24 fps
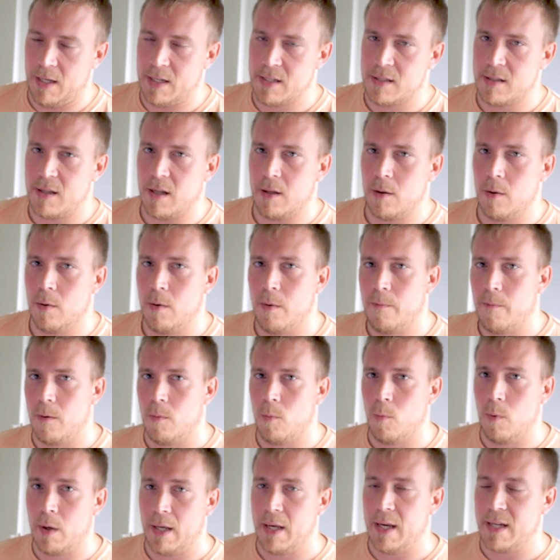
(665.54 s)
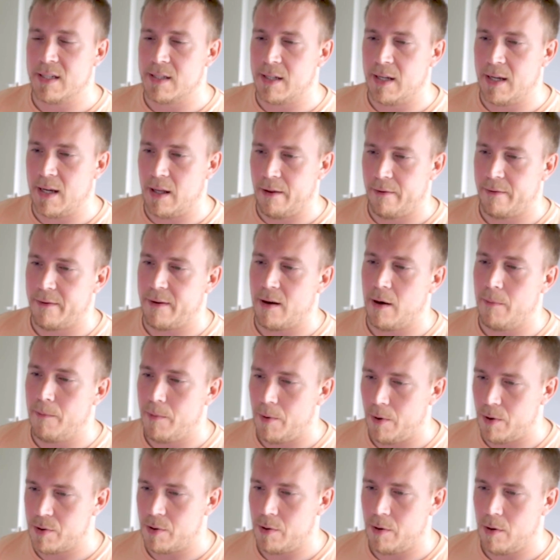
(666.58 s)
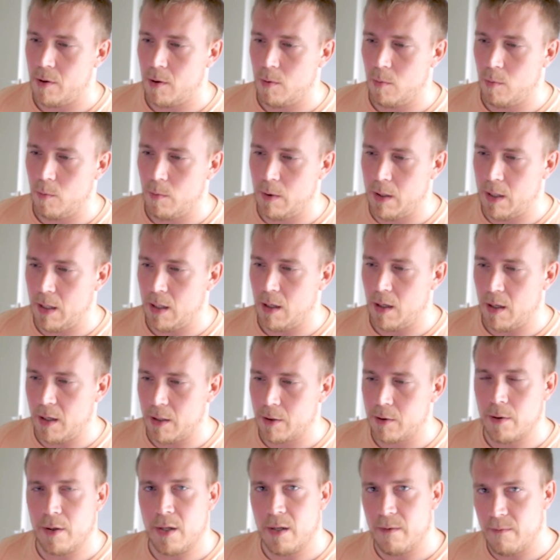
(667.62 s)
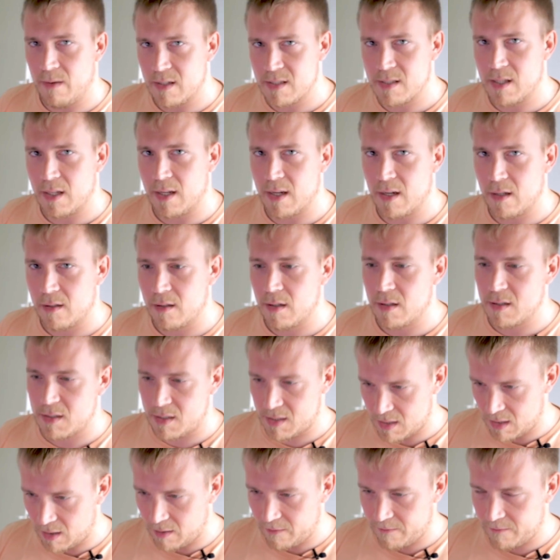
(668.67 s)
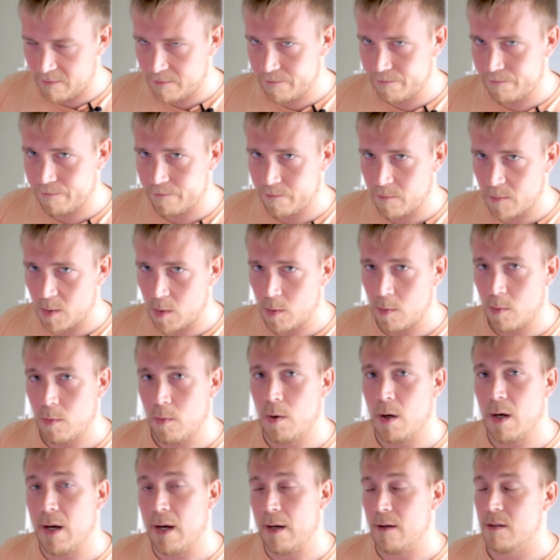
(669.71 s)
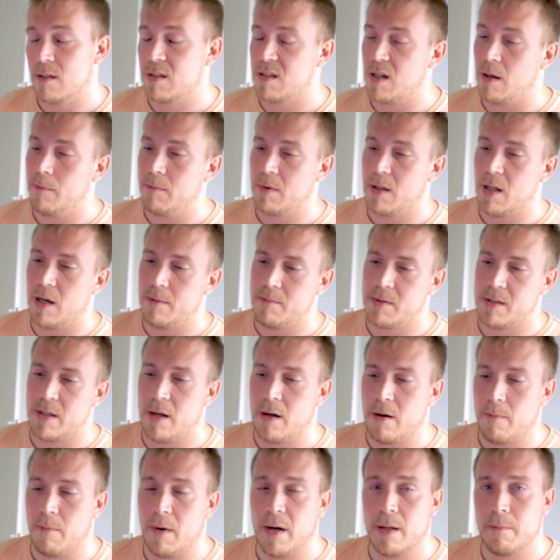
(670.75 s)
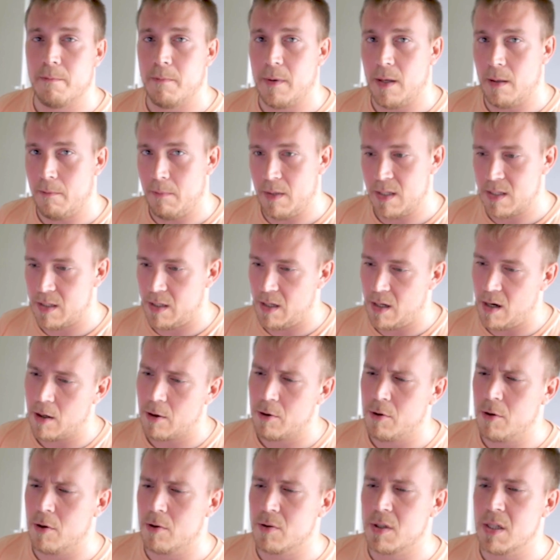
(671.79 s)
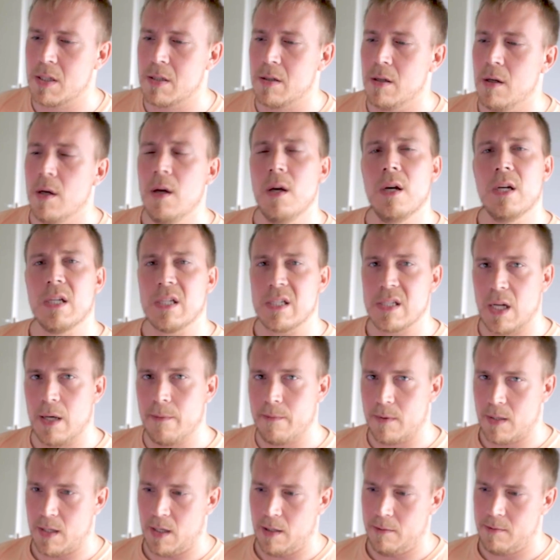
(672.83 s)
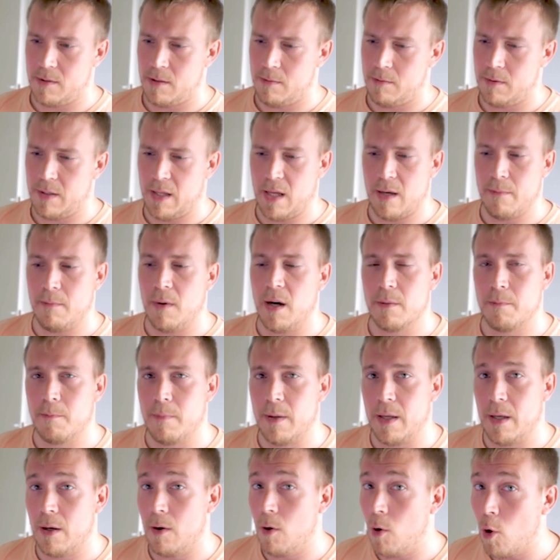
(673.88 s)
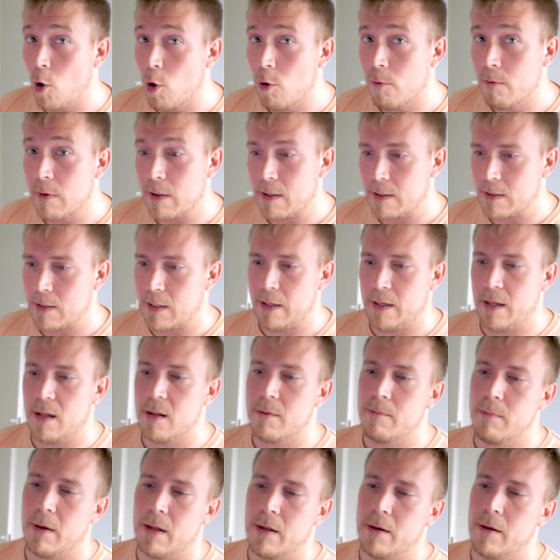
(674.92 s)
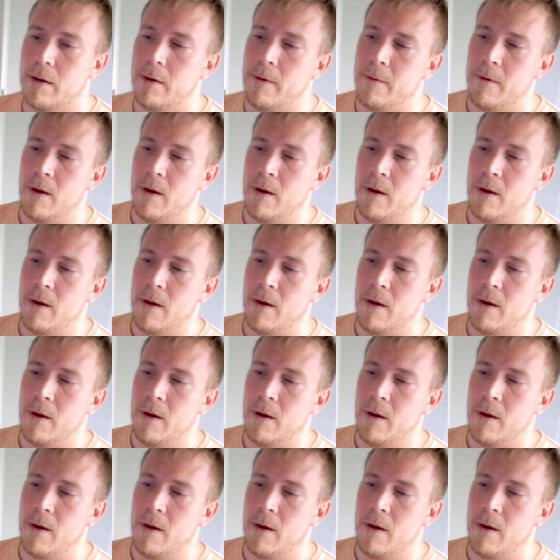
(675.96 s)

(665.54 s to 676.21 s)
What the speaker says: is that we as a healthcare personnel, we like to investigate stuff. Sometimes there might be misdiagnosis, sometimes there might be overtreatment,